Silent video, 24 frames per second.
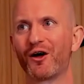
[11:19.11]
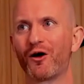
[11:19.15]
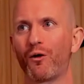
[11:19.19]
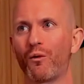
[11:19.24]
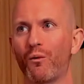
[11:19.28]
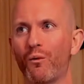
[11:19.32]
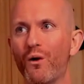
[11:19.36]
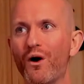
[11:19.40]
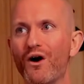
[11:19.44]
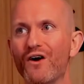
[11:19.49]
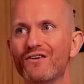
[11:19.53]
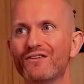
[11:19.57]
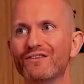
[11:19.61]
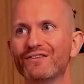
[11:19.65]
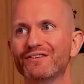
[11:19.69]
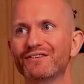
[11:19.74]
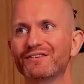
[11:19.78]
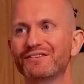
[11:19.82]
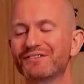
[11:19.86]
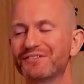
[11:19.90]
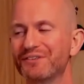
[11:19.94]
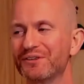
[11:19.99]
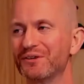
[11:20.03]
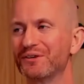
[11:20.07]
1,
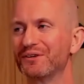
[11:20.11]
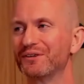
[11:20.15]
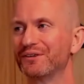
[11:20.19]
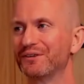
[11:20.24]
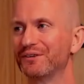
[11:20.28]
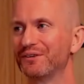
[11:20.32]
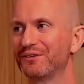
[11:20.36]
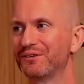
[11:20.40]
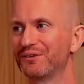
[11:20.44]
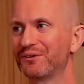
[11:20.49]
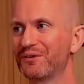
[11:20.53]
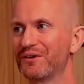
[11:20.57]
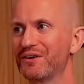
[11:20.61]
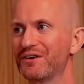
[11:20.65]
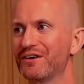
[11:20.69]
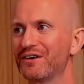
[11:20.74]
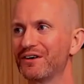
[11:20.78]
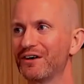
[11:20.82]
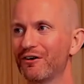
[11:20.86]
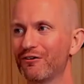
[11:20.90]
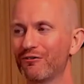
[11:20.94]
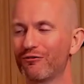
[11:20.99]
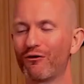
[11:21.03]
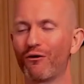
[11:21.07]
2, 3,
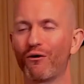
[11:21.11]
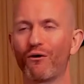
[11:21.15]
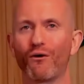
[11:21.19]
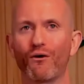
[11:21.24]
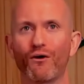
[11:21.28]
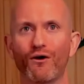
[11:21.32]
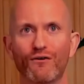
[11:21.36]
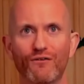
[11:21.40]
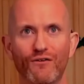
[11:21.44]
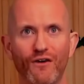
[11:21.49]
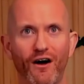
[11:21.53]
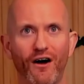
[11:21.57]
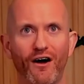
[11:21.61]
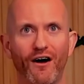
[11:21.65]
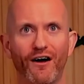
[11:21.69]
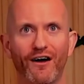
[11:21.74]
4, 5,